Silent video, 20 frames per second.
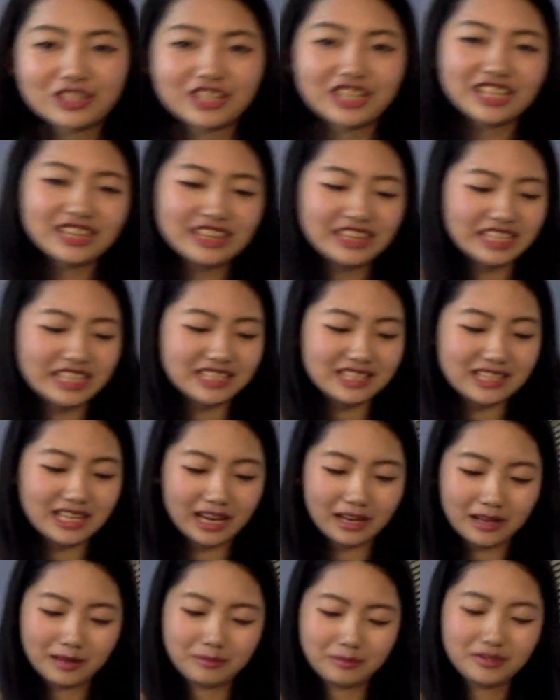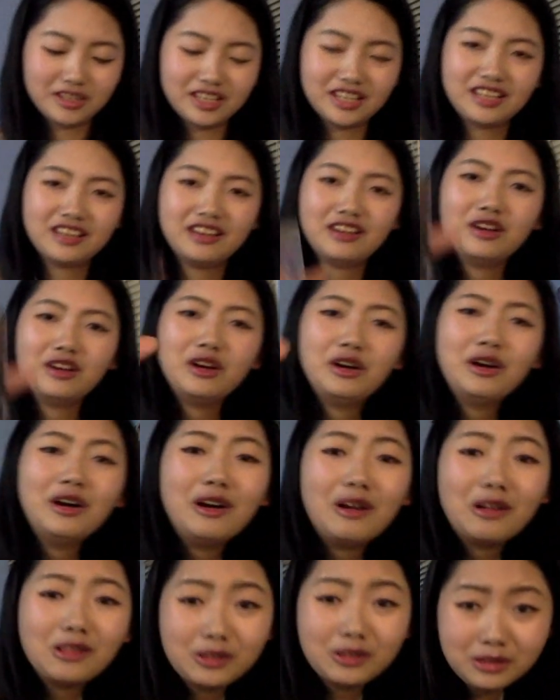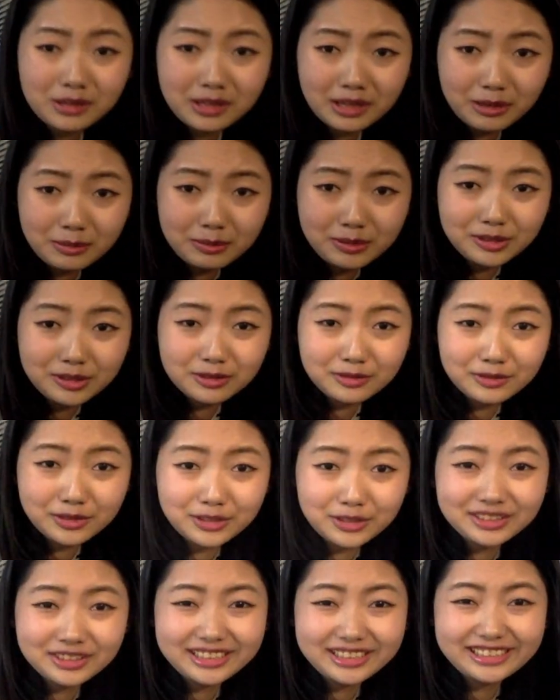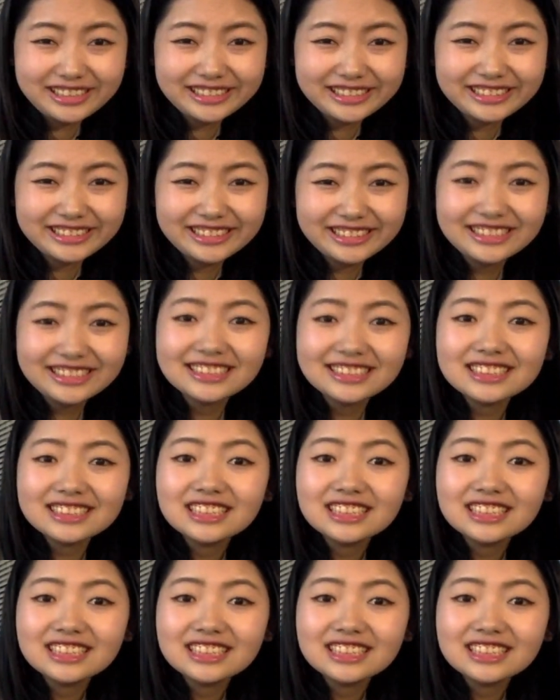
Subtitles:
good this time? Look how beautiful he is!